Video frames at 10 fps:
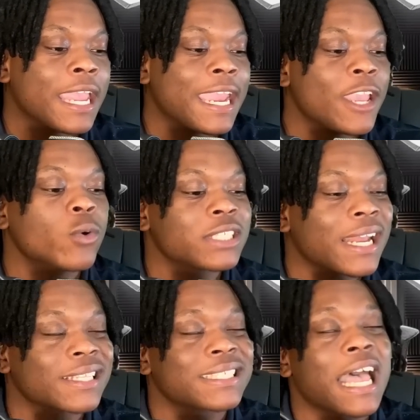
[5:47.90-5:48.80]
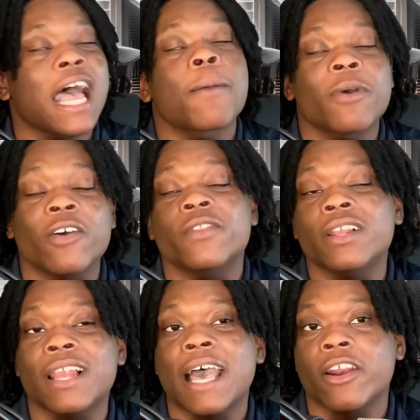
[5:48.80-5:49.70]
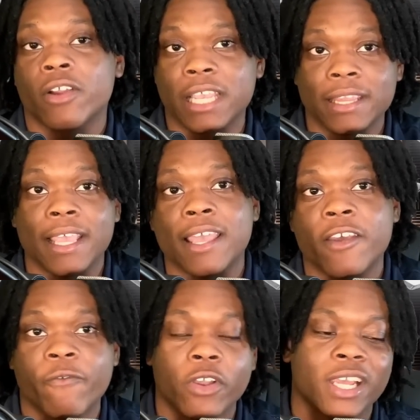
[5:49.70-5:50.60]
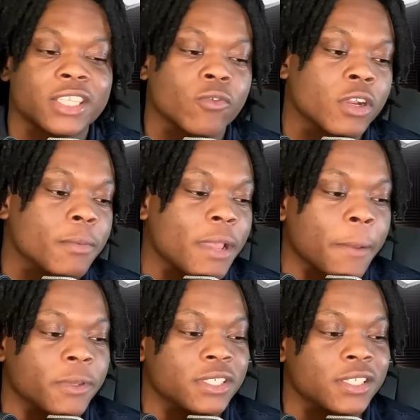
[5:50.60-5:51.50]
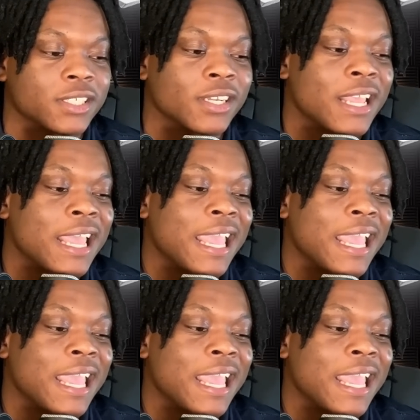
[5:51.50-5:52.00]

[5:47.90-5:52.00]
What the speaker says: he was at the top of the ladder in the NFL at the running back position.